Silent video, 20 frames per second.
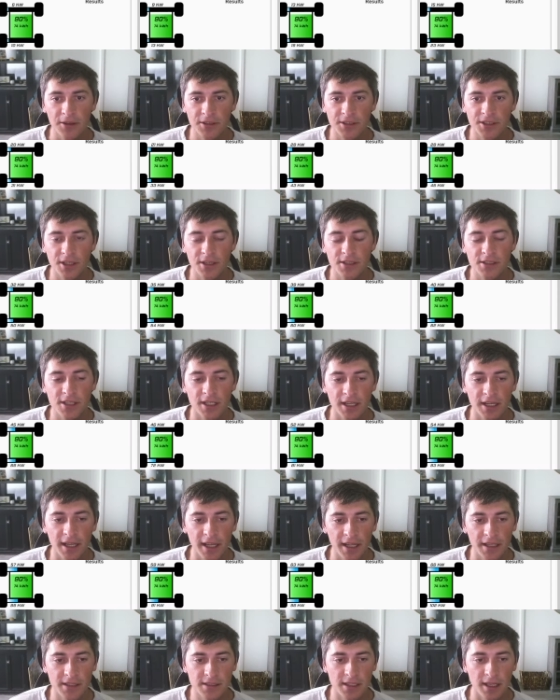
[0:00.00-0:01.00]
it does
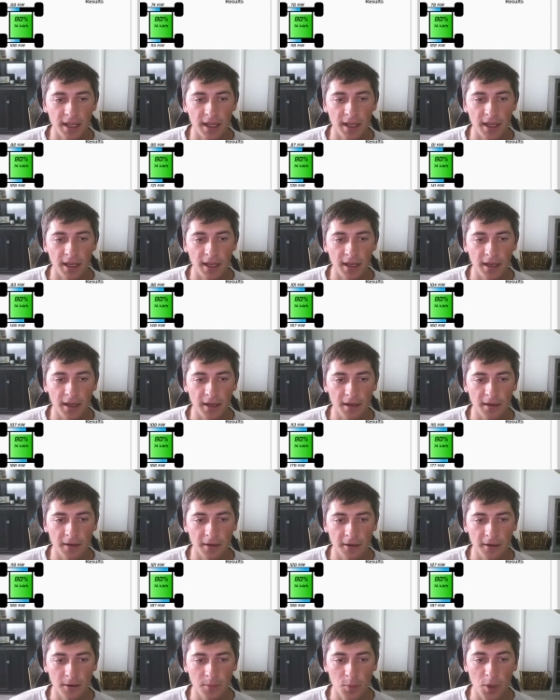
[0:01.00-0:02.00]
against a
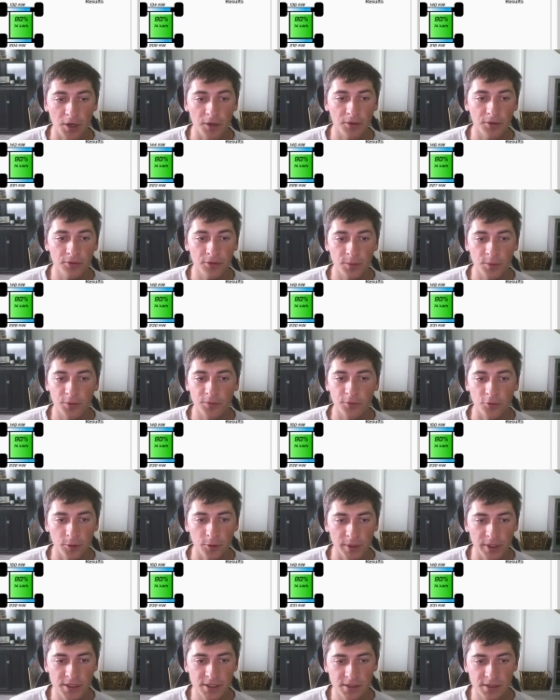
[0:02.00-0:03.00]
uh, Model three
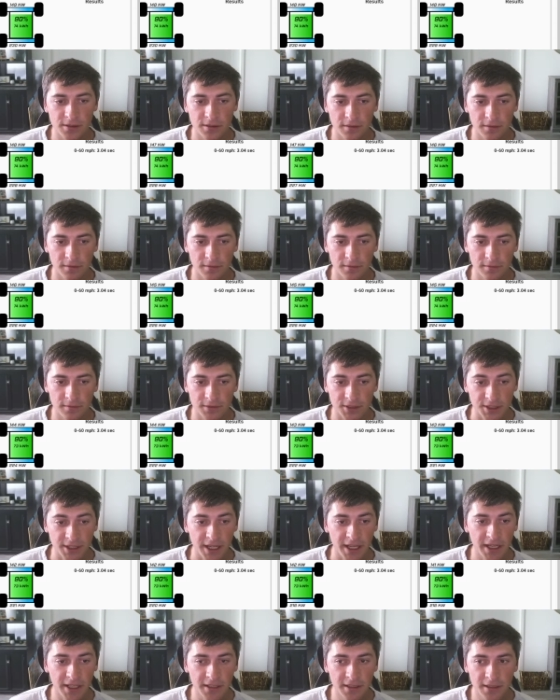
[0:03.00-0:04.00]
Performance
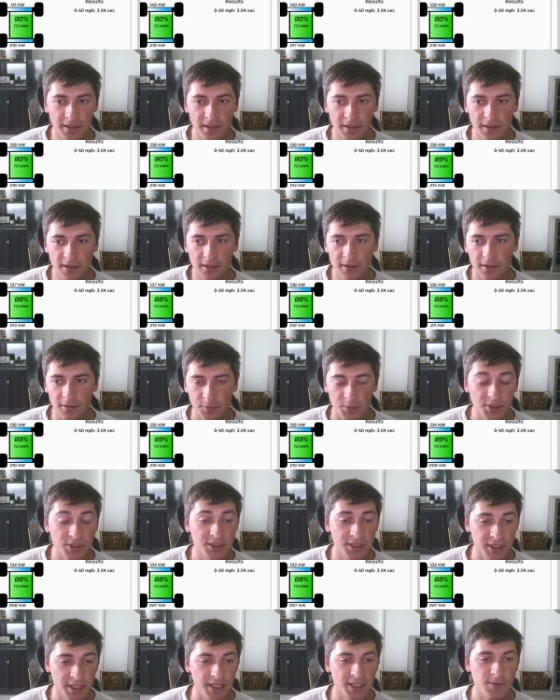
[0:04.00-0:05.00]
today,
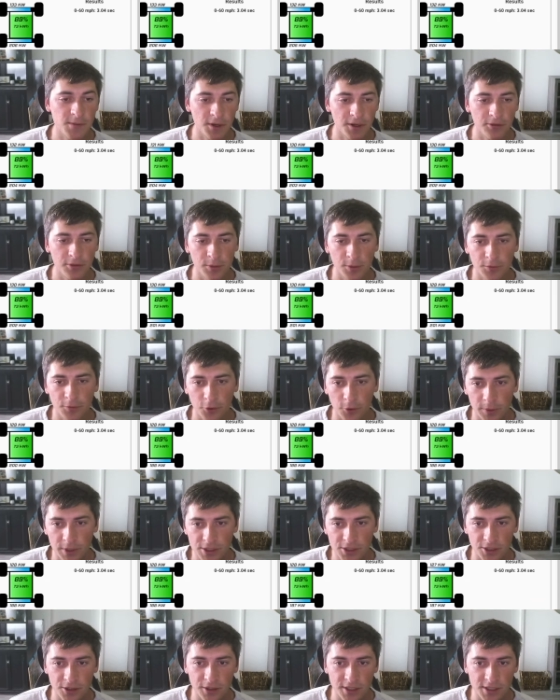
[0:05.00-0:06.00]
today's Model three
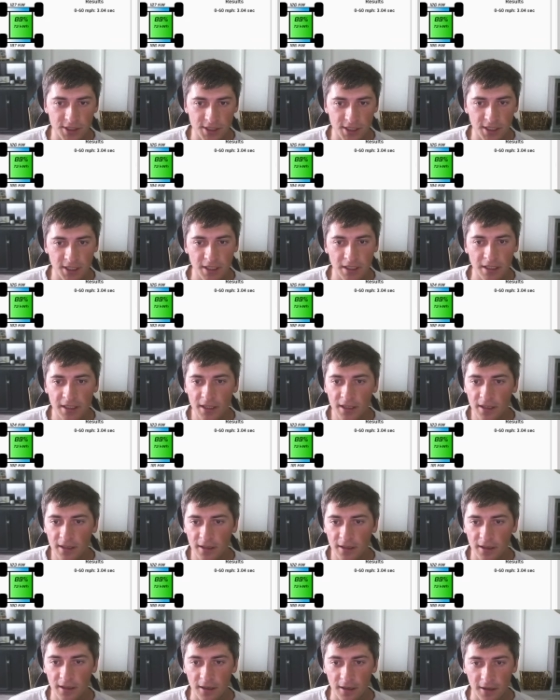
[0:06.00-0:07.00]
Performance. So you can see
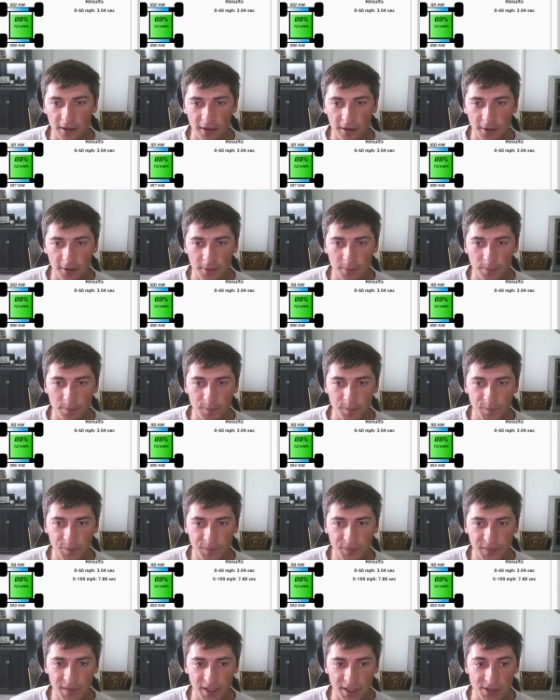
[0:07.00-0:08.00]
um,
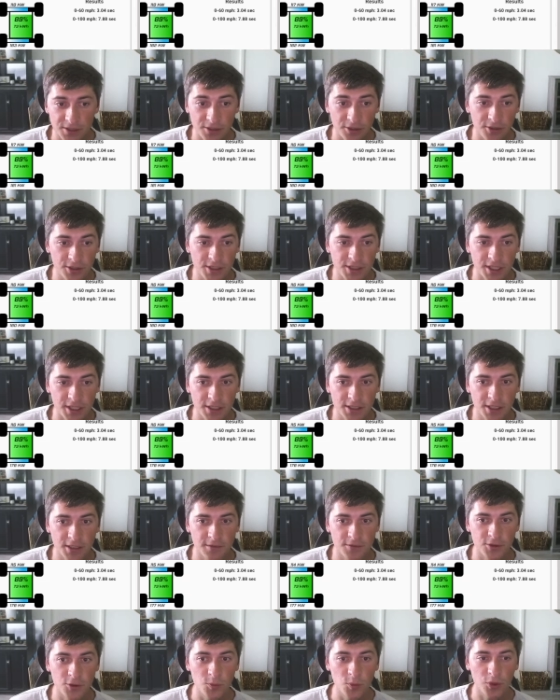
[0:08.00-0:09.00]
a zero to sixty
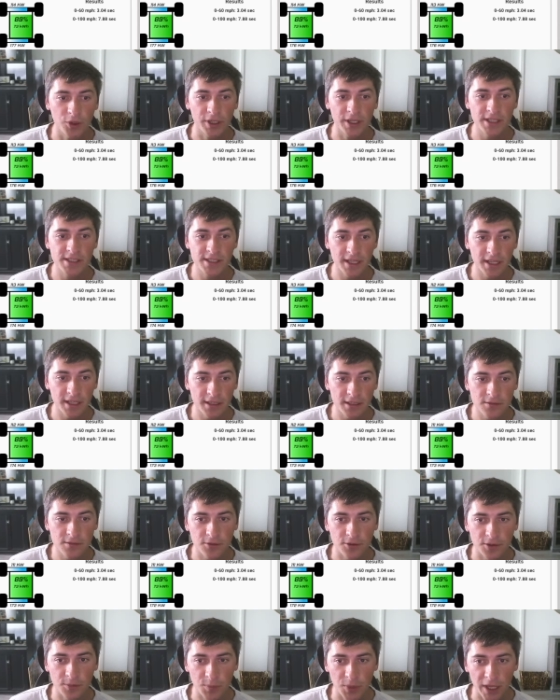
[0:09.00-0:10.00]
of two point eight seconds
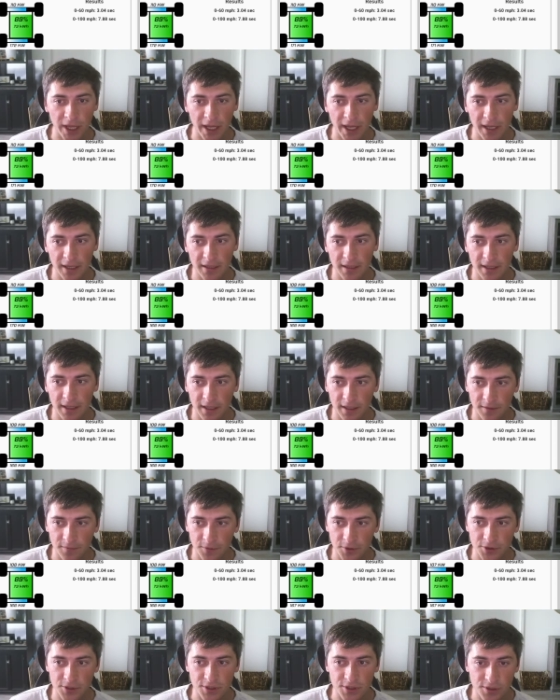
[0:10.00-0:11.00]
for the Plaid
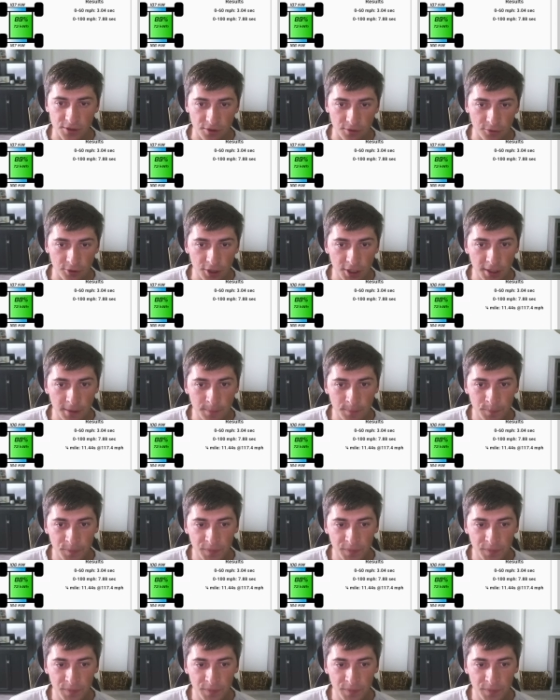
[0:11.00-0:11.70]
versus three